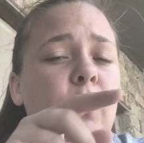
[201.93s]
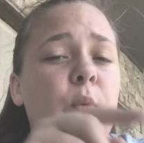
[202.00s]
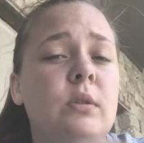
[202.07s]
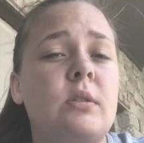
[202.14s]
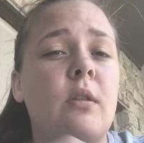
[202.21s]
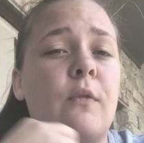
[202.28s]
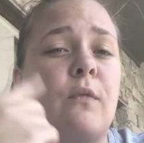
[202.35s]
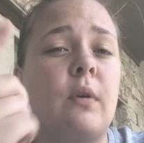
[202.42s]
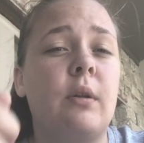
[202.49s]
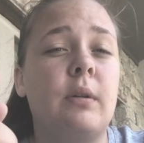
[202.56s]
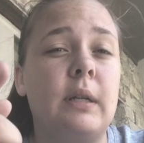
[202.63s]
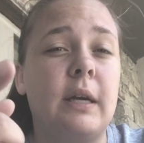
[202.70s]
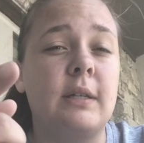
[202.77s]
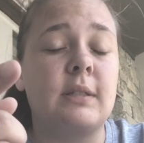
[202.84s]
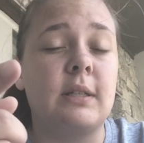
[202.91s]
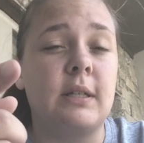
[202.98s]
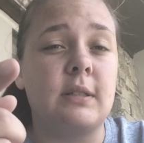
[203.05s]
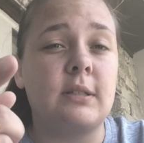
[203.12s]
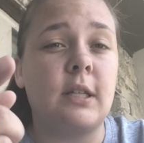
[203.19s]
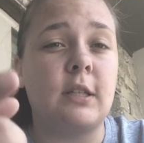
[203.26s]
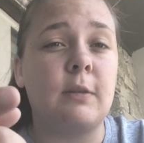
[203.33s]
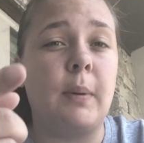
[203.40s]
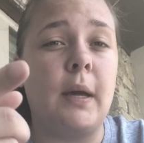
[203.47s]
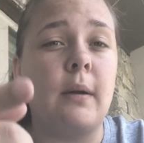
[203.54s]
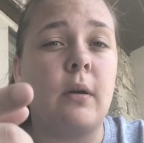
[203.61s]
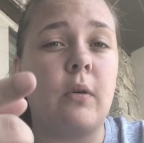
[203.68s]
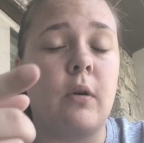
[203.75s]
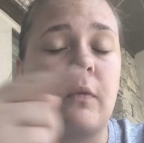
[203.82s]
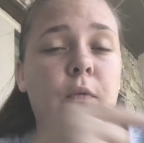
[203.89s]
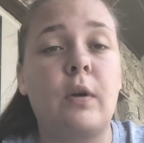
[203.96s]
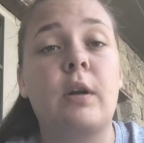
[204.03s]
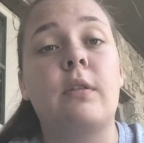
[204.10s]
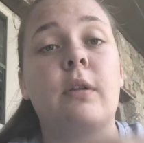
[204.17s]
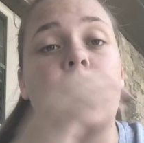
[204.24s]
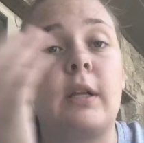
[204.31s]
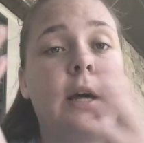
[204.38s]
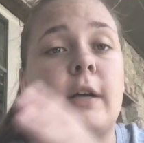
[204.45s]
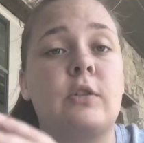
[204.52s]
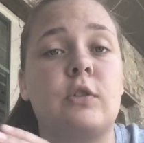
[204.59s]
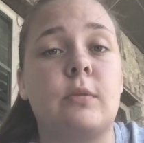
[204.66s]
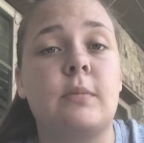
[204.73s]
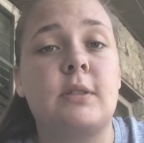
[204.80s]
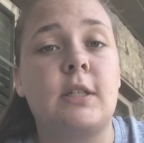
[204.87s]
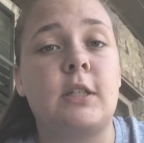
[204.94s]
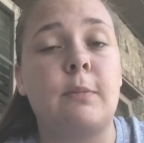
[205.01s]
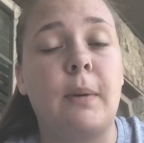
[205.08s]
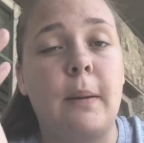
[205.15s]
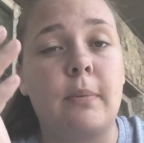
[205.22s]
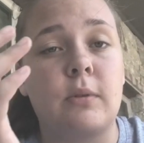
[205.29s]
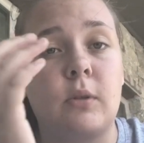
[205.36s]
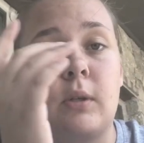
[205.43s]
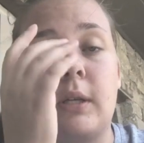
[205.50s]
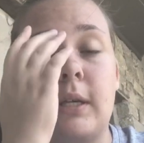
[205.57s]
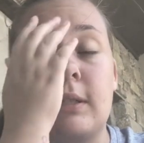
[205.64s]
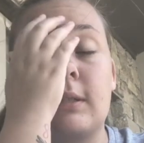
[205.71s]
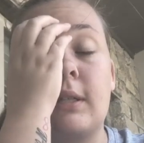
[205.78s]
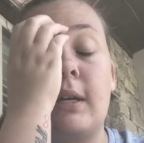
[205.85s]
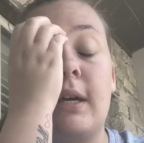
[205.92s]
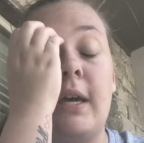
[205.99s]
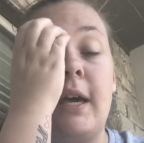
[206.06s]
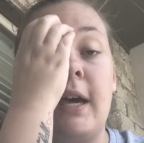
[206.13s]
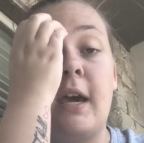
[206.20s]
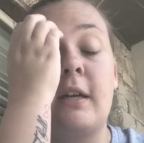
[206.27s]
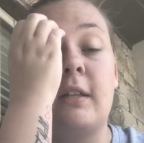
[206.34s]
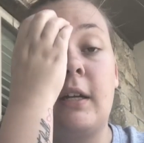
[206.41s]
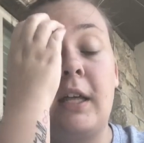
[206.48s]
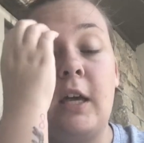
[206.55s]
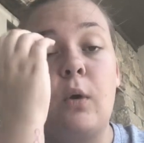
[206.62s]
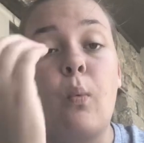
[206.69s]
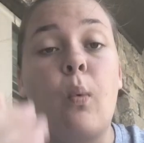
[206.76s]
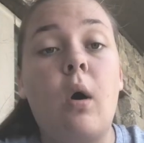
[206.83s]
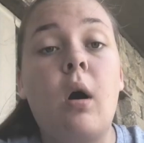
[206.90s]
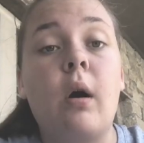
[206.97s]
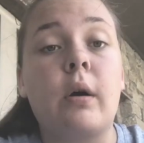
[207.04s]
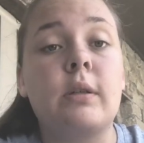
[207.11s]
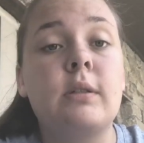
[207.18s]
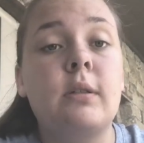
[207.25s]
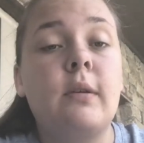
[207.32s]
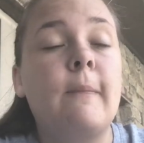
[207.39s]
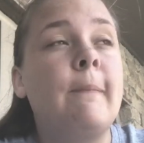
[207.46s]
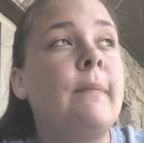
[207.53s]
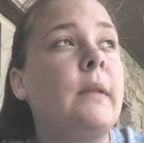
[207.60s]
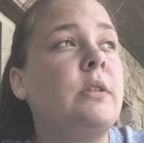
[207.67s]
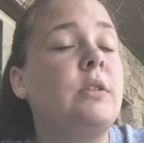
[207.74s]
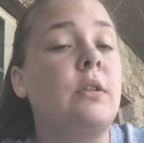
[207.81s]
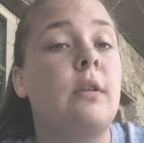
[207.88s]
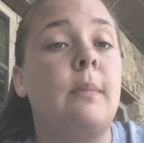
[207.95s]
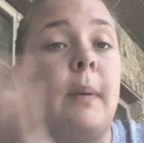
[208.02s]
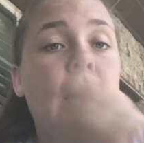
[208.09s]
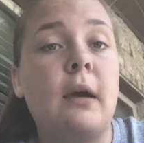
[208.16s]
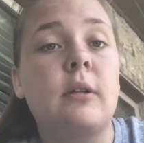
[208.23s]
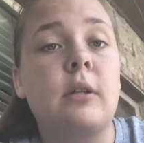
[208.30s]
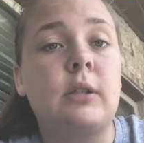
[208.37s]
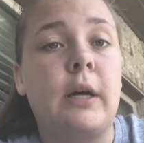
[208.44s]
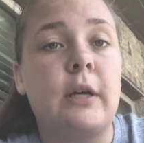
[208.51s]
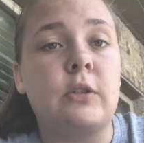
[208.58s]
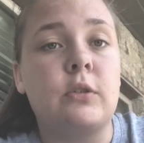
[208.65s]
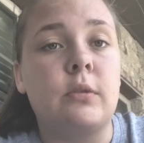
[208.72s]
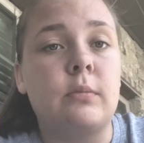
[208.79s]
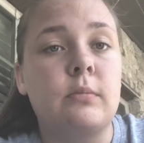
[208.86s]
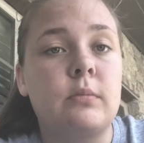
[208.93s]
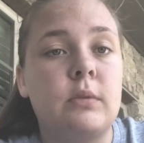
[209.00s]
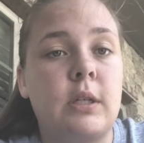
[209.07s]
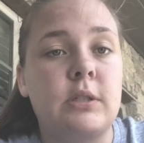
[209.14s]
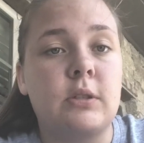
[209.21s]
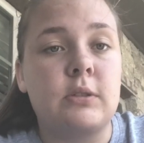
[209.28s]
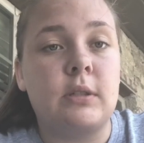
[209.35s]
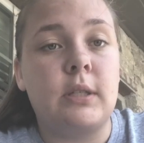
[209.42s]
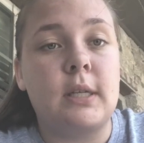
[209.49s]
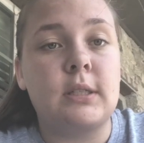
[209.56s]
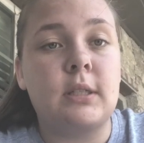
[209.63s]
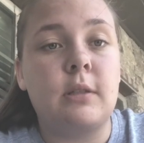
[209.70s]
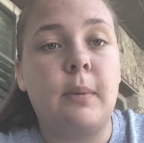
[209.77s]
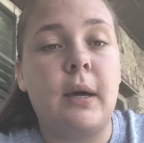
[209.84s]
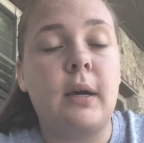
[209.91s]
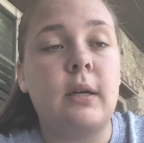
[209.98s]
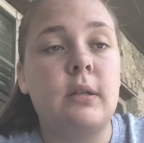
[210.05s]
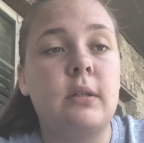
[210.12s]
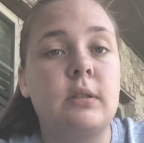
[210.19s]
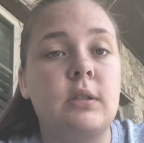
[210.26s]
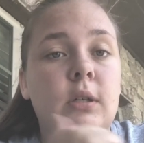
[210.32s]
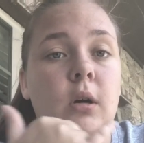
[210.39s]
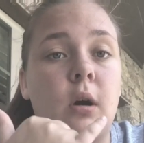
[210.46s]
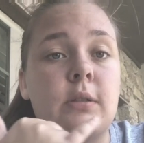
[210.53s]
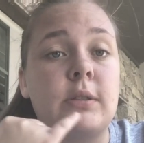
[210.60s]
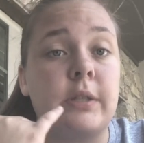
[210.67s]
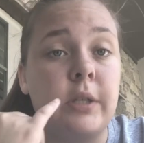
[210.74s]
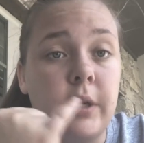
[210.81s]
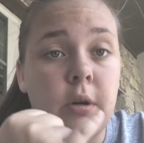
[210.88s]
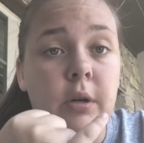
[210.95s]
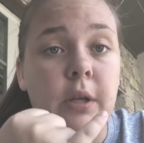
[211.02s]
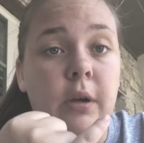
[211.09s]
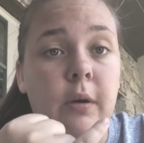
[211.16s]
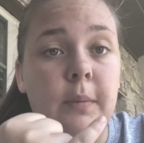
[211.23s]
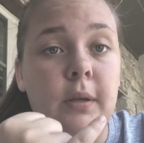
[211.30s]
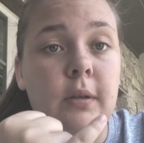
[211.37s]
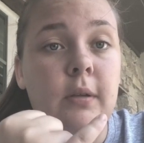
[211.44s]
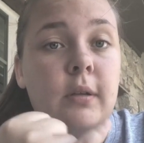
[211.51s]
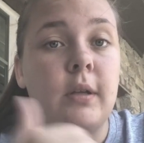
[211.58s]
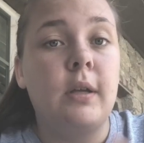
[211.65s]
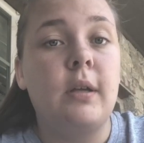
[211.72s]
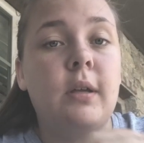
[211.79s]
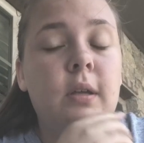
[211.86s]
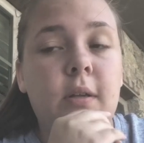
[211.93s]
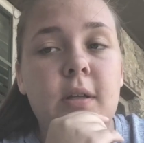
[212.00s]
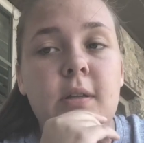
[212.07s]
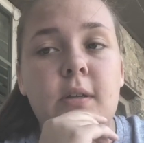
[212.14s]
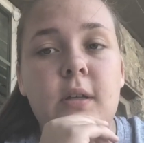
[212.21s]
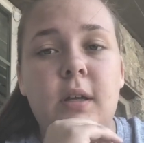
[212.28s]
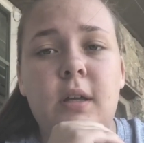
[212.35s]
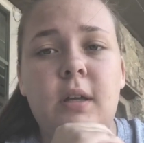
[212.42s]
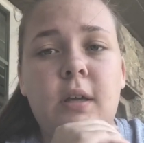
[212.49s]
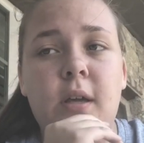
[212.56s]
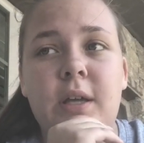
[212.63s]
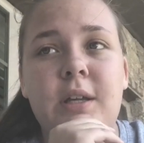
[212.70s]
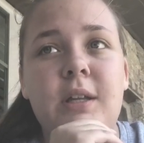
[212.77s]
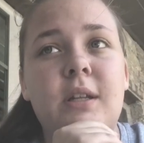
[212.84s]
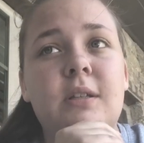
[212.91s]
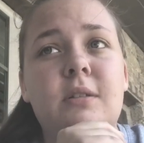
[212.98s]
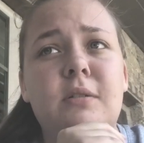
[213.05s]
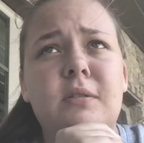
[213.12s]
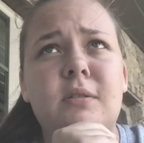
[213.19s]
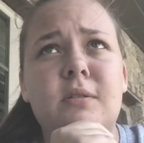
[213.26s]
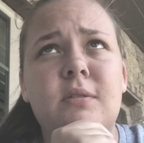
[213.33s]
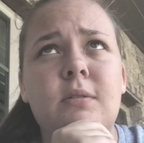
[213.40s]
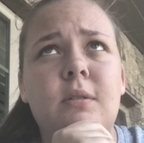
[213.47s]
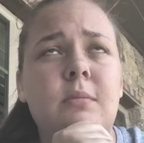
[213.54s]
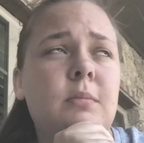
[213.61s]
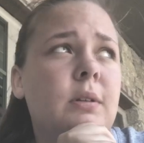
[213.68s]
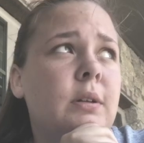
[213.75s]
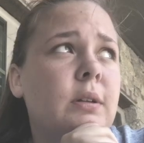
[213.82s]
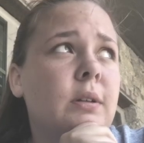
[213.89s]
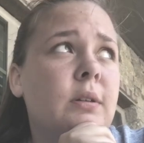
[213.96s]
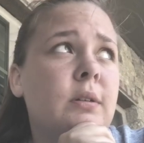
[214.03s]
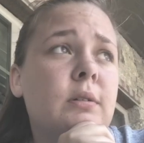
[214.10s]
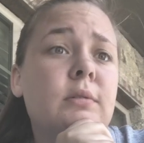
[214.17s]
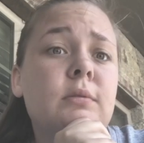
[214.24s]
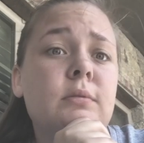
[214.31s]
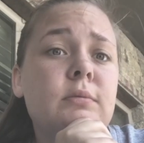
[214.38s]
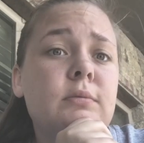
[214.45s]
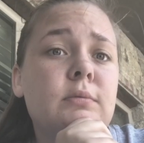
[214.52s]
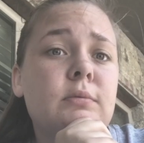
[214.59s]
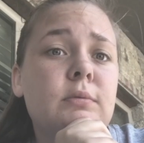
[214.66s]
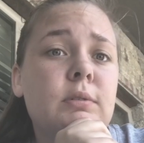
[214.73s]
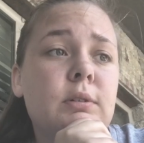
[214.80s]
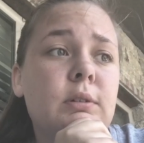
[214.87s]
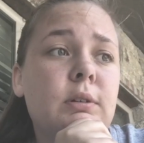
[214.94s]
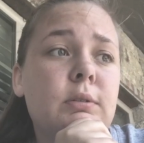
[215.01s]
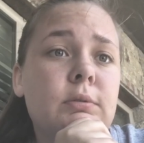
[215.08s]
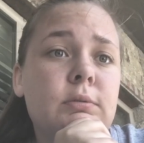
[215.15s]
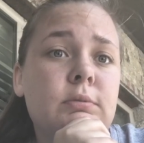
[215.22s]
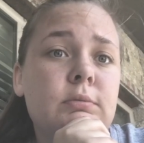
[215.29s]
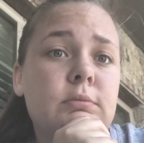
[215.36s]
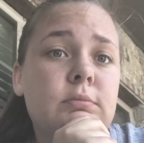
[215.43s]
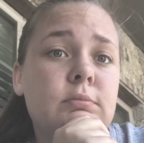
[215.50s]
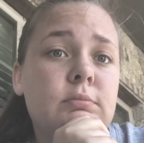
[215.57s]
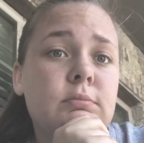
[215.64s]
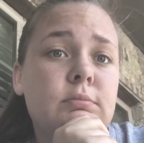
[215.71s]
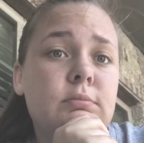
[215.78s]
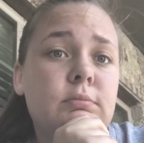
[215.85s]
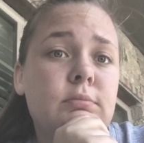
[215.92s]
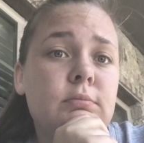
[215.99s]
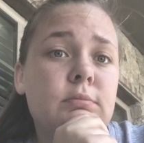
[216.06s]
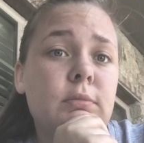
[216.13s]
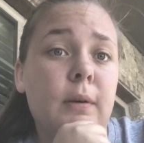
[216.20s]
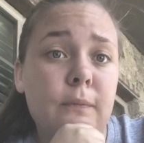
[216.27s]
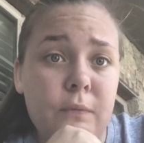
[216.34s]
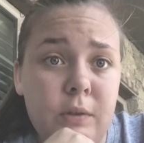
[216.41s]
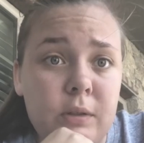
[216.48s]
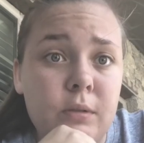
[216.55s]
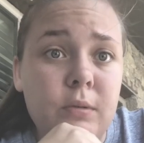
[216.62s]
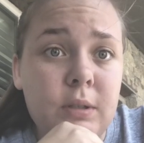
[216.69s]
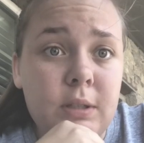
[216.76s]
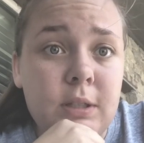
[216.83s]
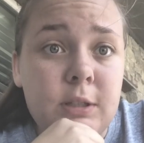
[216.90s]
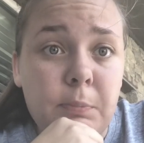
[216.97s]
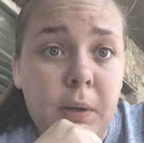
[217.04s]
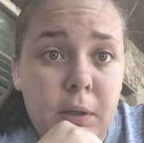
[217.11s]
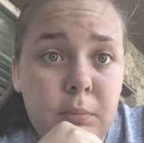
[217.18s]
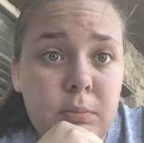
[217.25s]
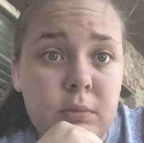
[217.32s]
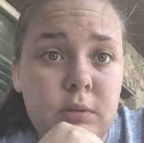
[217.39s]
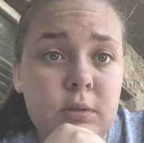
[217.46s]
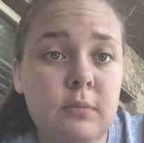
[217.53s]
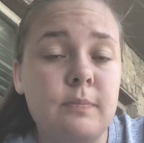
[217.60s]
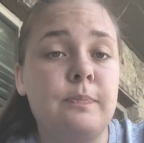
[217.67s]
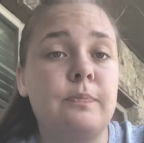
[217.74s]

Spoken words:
went to the front of the desk and set the front of the classroom and set the papers on the desk. And then he walked to the back of the classroom, because there's a desk at the back, to call security on me. And so I'm like, I'm finna go get these papers.